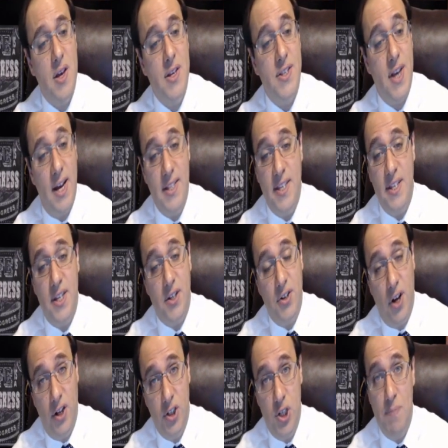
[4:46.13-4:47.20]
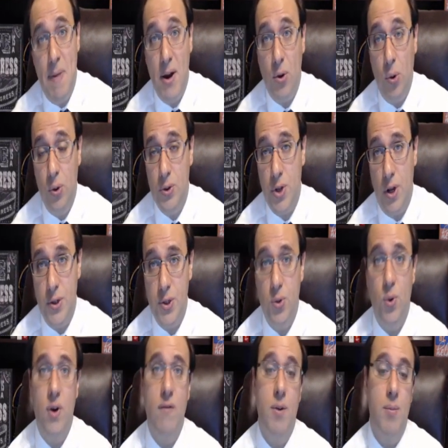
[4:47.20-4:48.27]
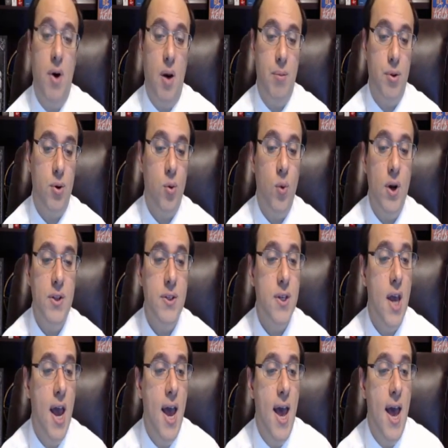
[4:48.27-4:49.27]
science and technology. Medical is also one of the popular ones.